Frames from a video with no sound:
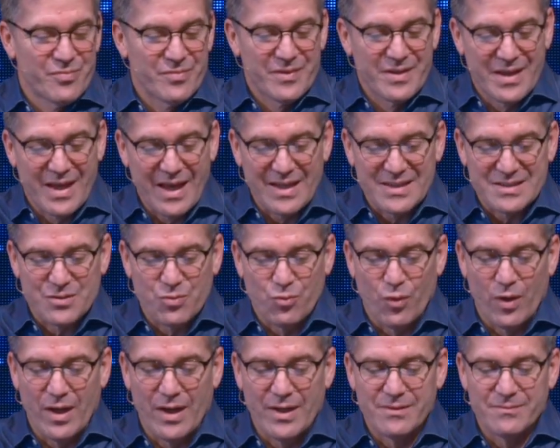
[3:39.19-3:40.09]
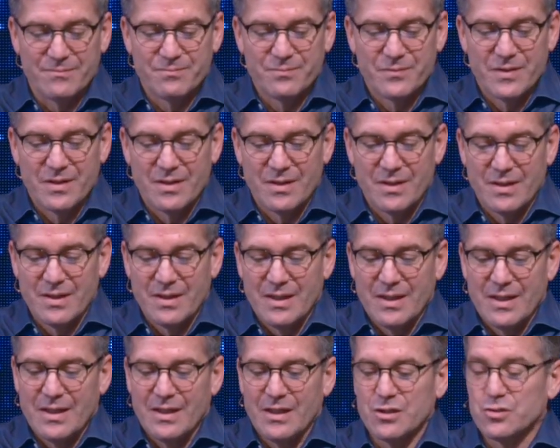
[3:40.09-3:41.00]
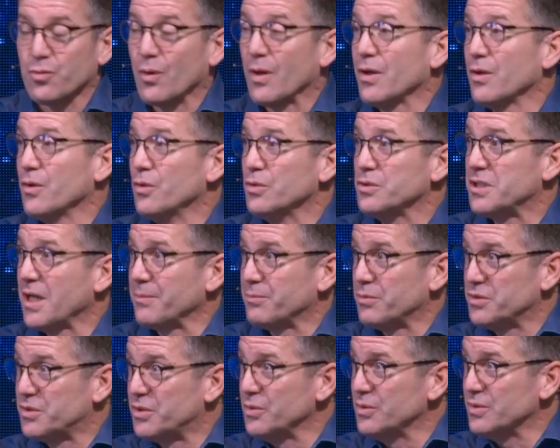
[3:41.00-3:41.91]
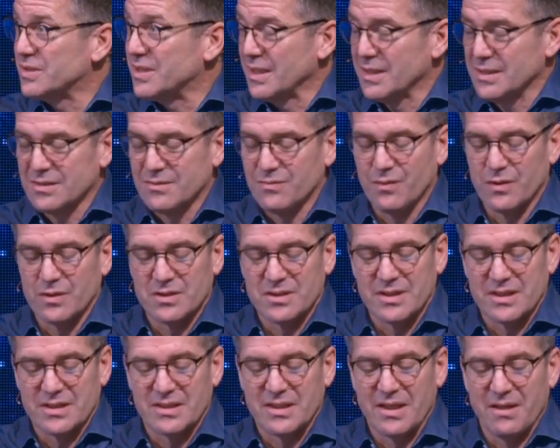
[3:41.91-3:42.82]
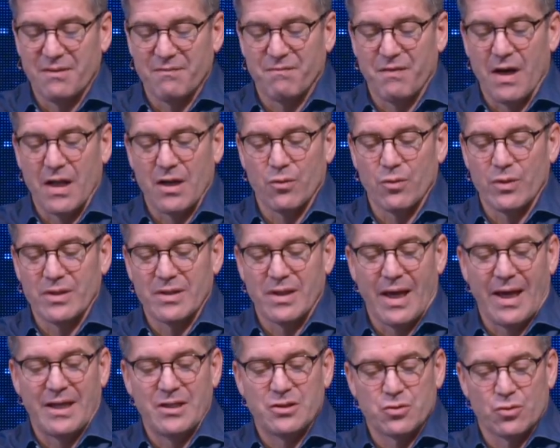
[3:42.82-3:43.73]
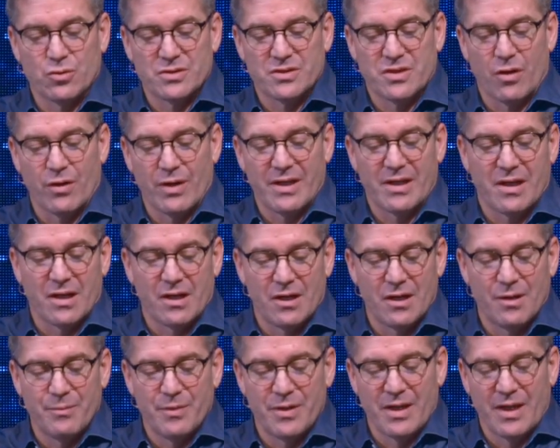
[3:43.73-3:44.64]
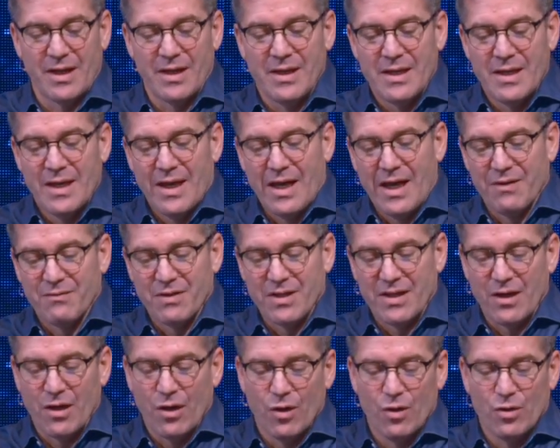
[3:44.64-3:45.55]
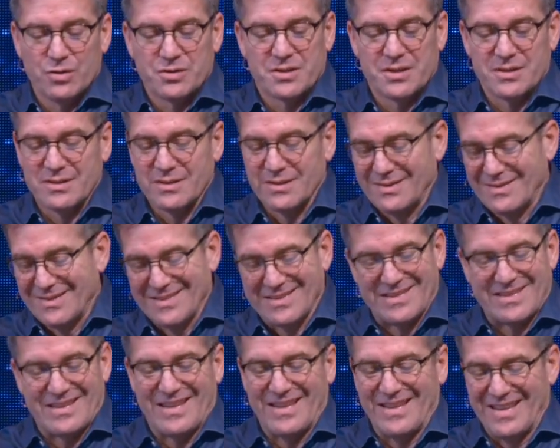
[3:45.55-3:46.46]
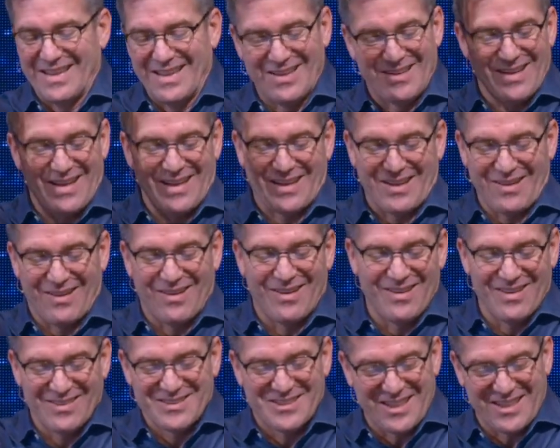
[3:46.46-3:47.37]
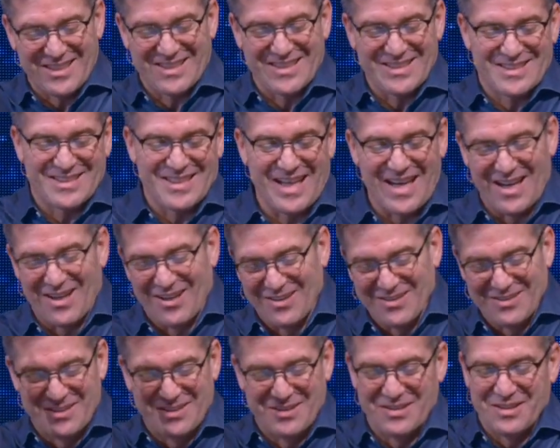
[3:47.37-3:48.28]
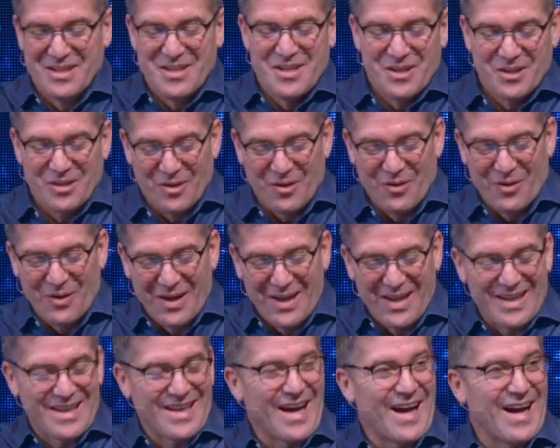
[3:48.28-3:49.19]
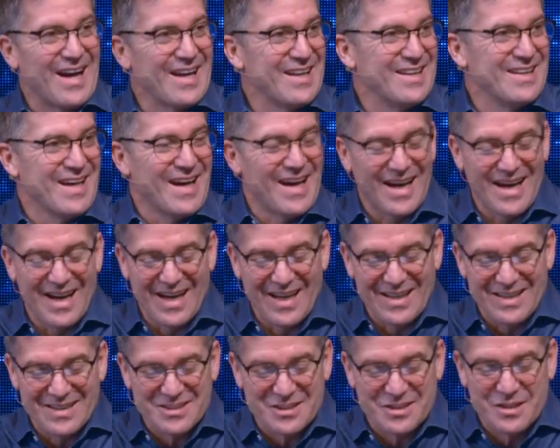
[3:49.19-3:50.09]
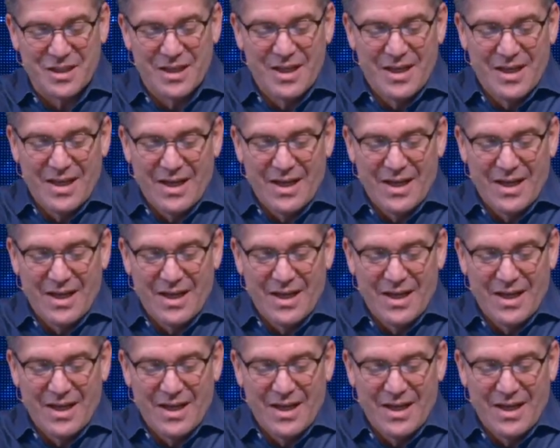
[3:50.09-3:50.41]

Guess what? Here's what Luke chapter 2 says, verse 16 and following. The angel has already come, and the heavenly host is just, they're like, Oh, check this out, and glory to God in the highest.